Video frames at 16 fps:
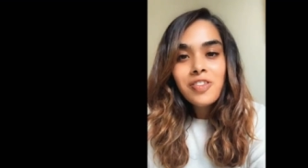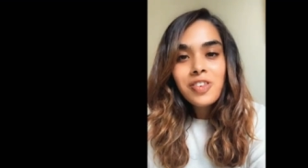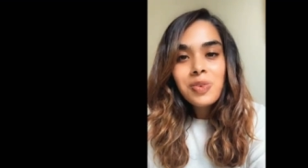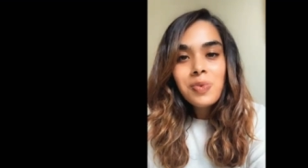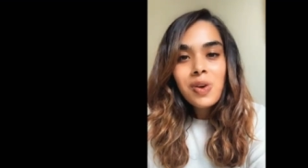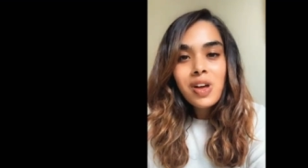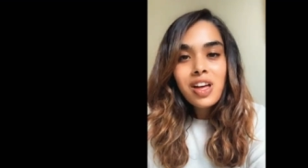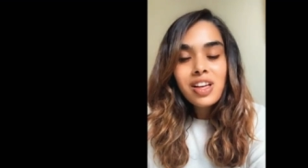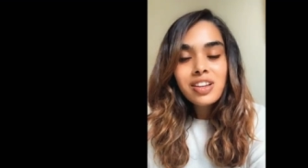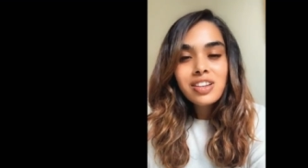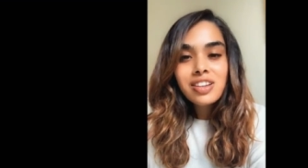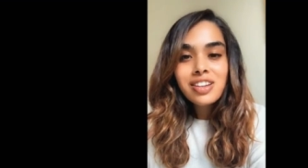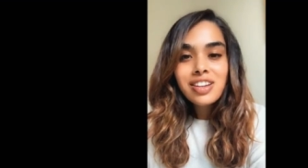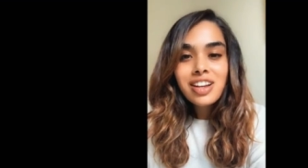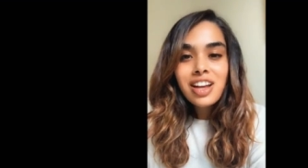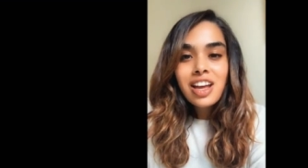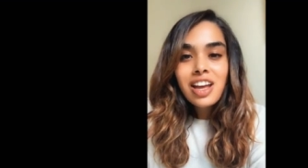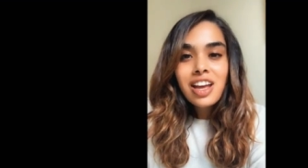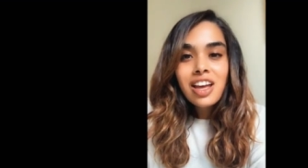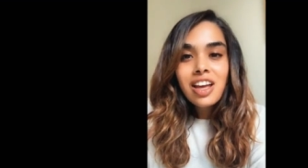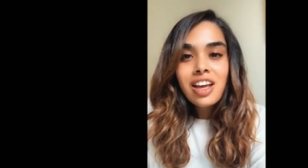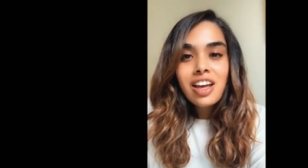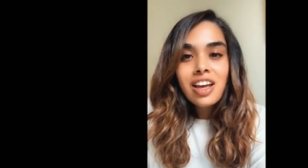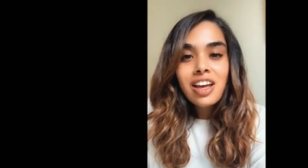everyone.
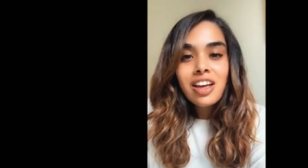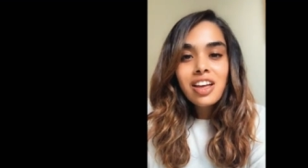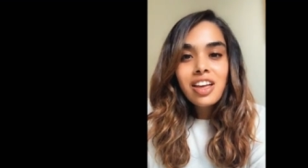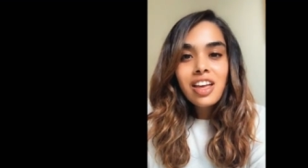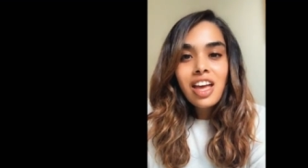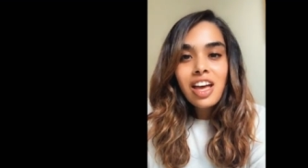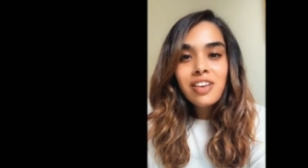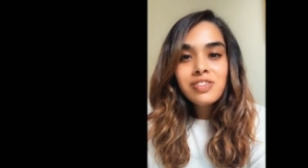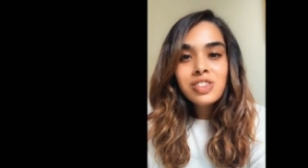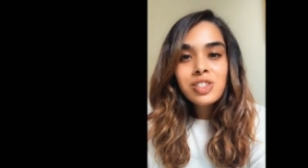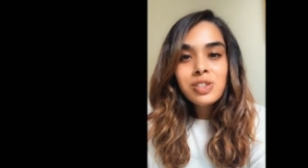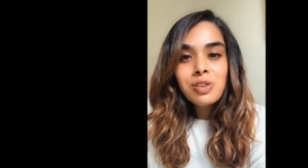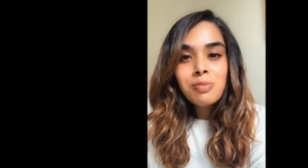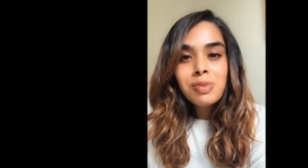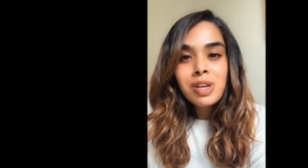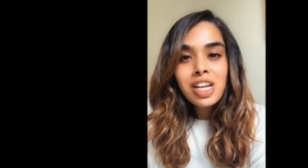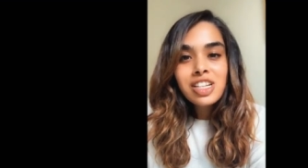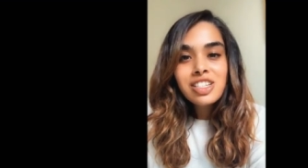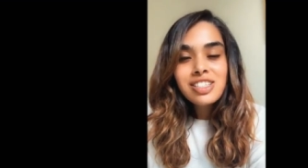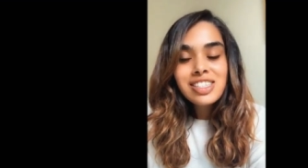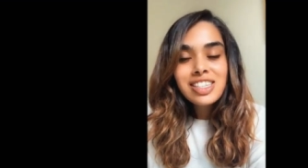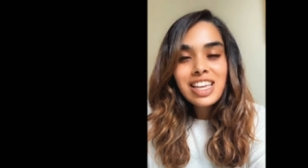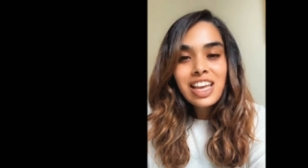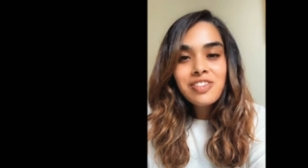I have two
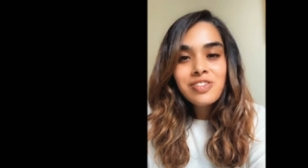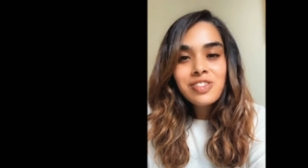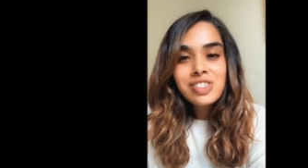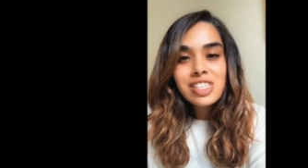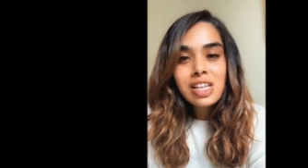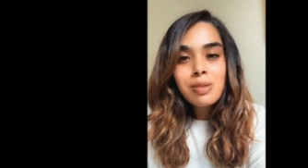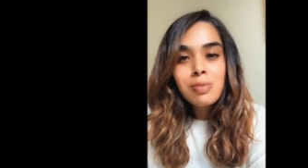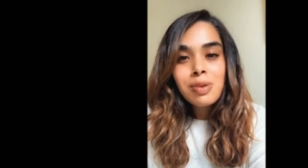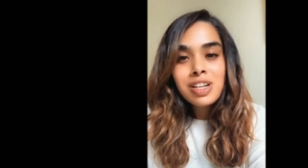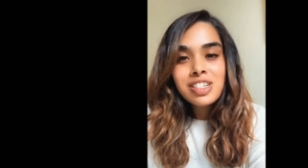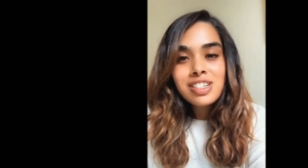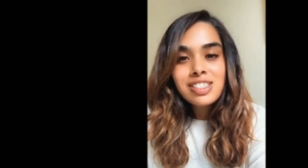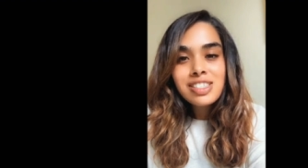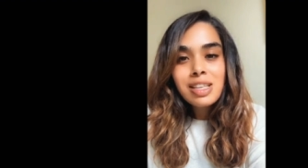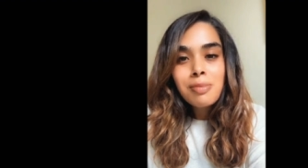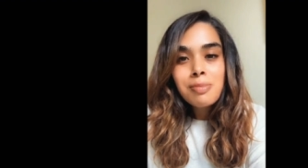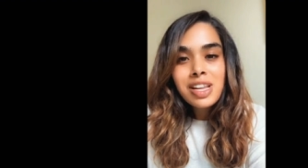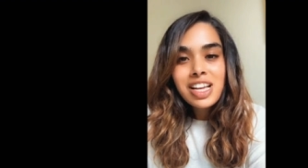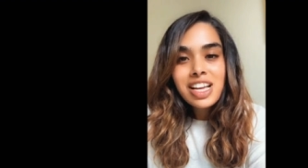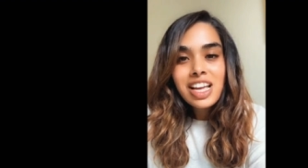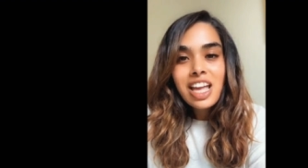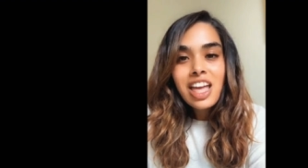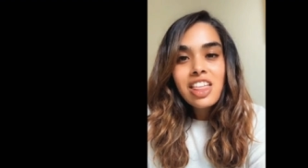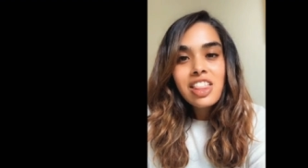nominations again for Celebration
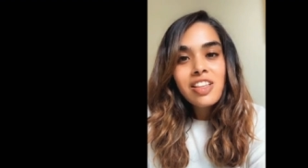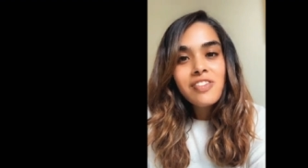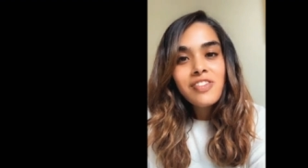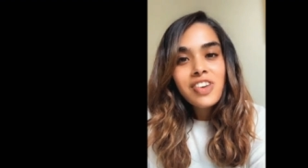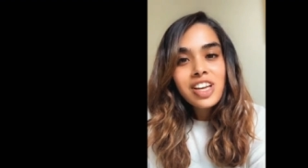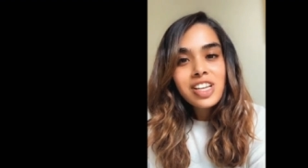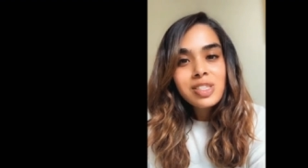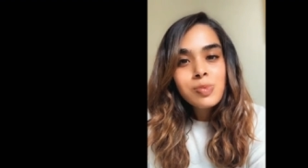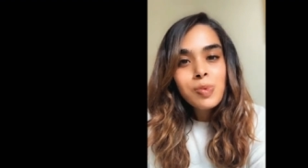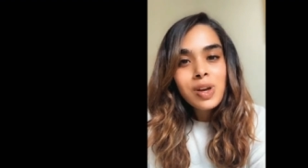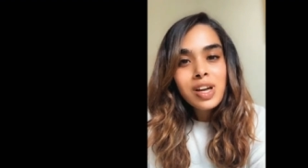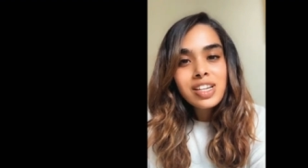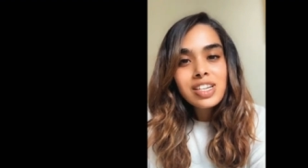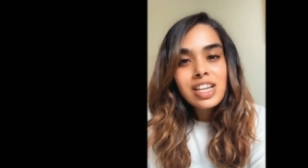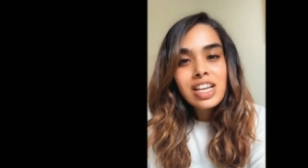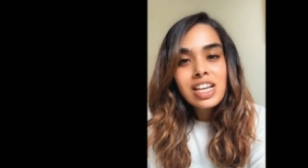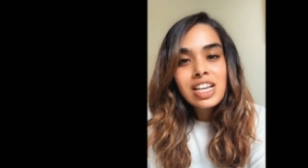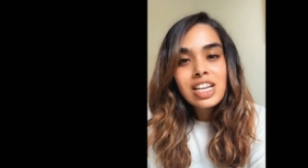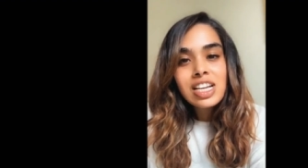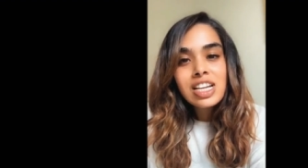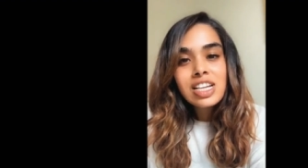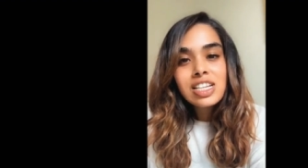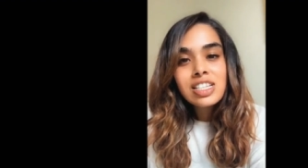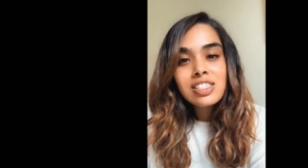Assembly. The first one
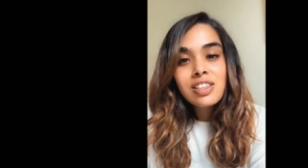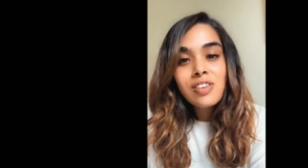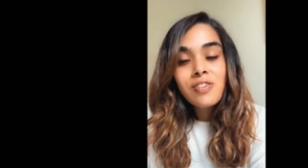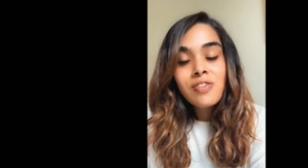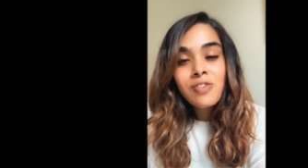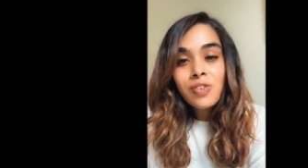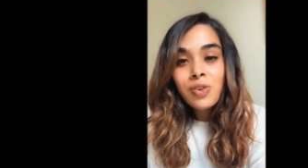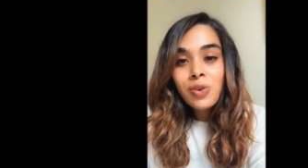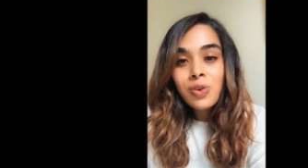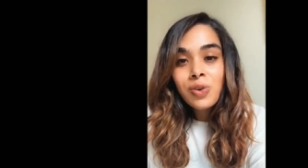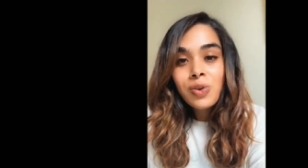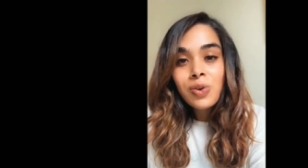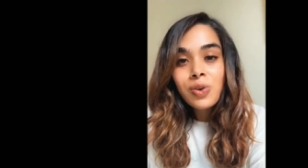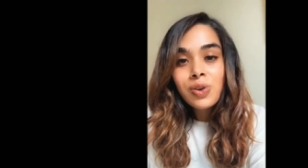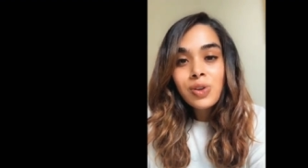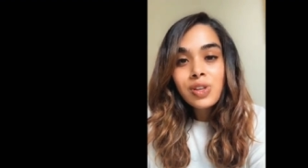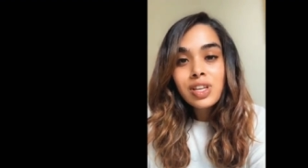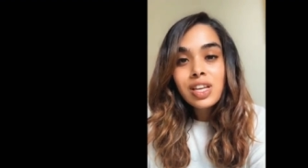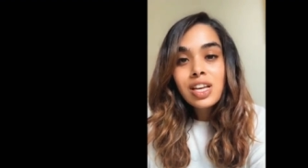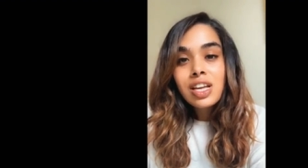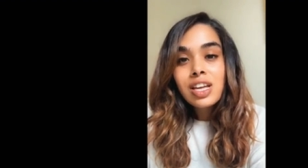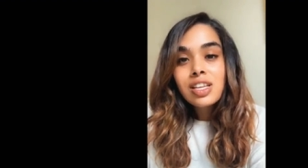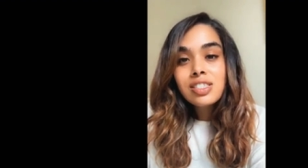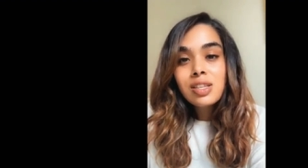is for
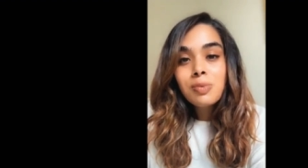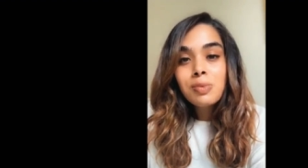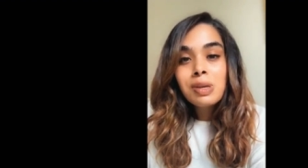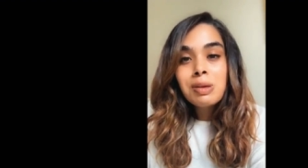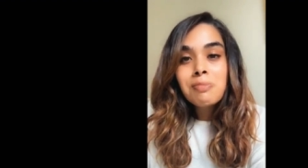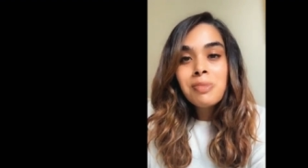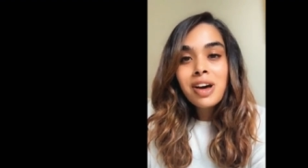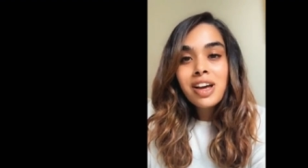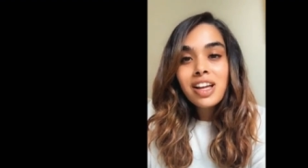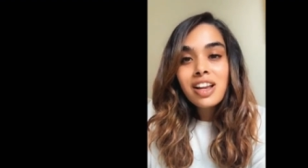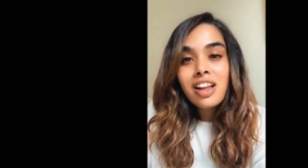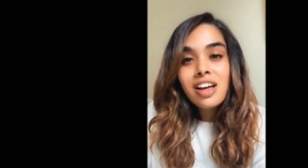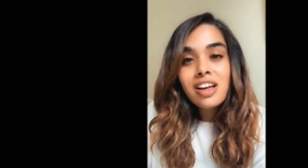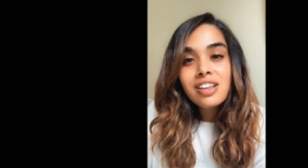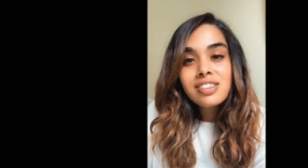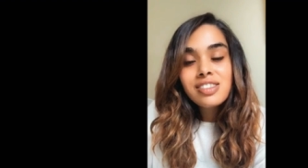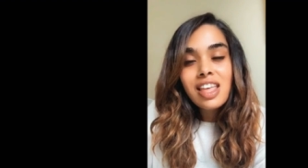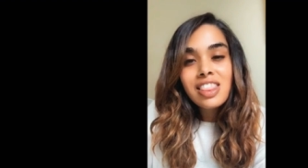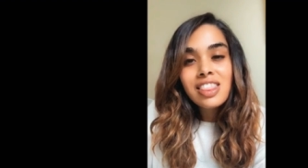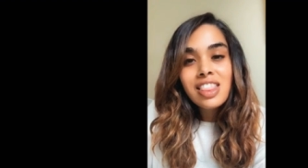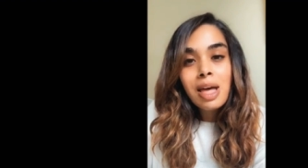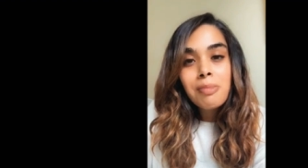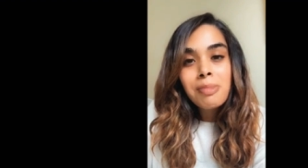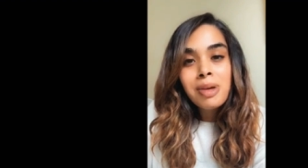someone in my class,
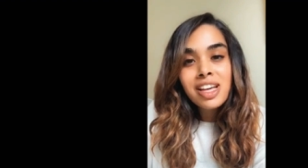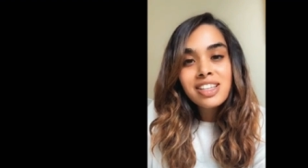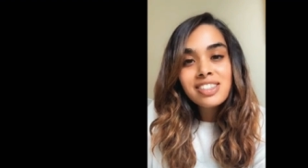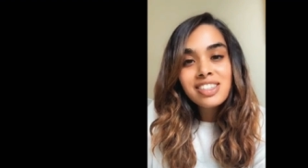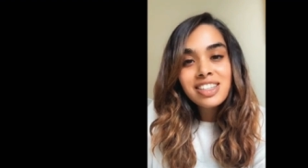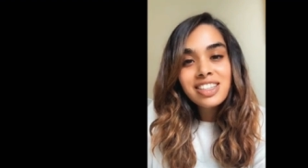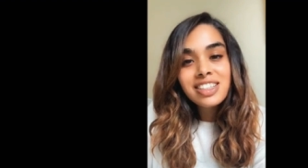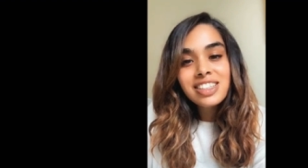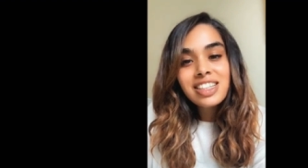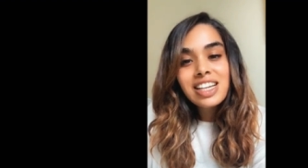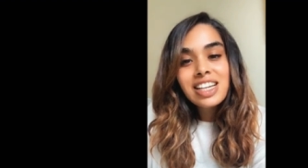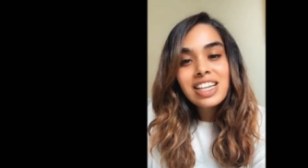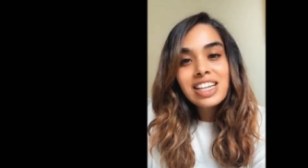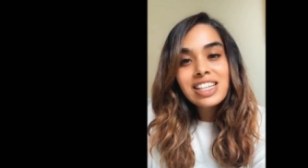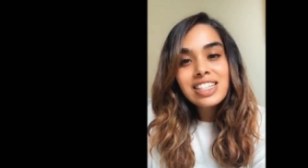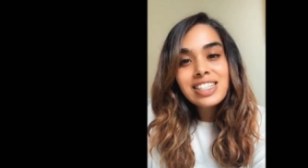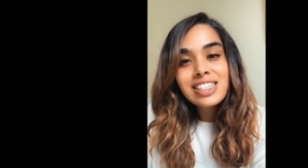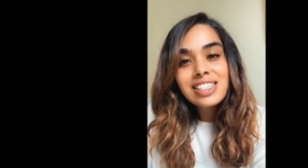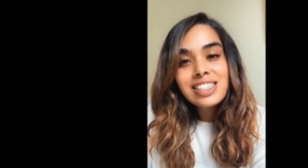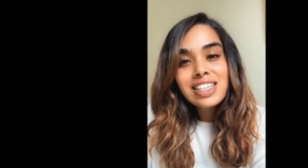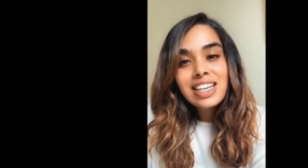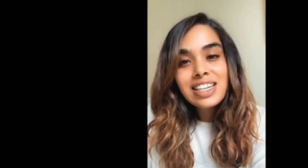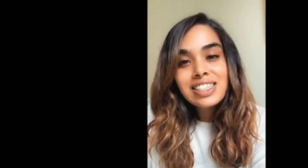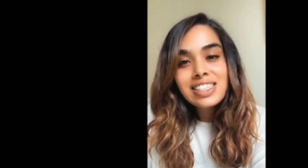and that person
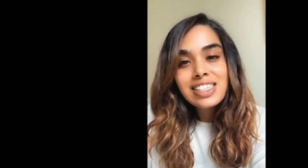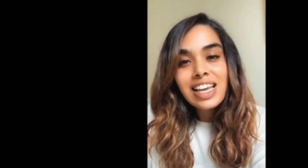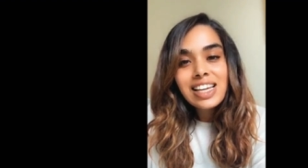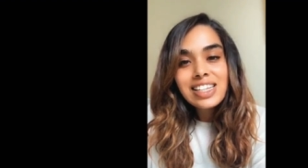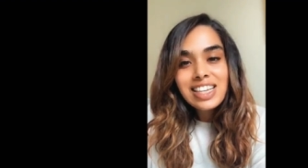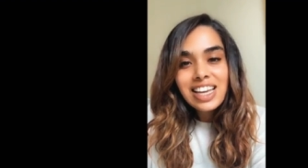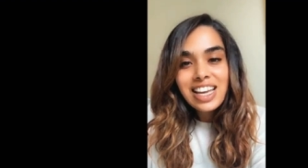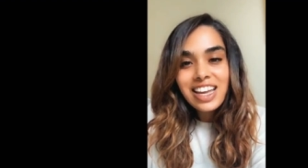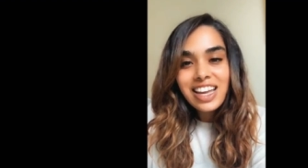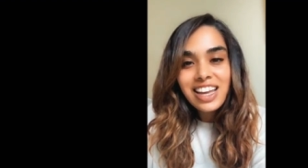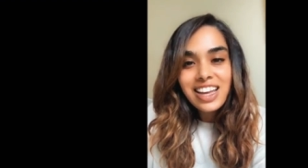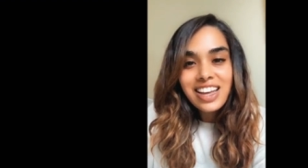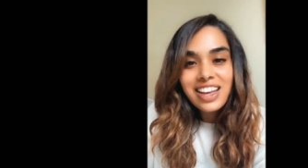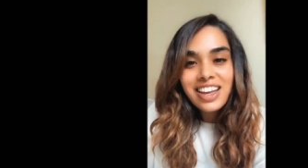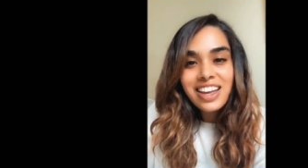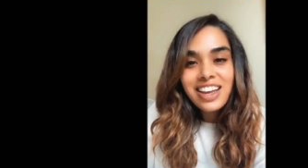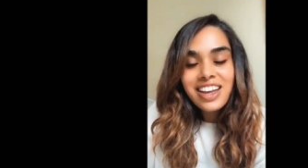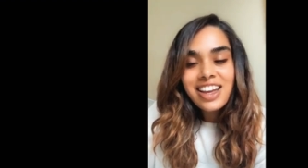is Teddy.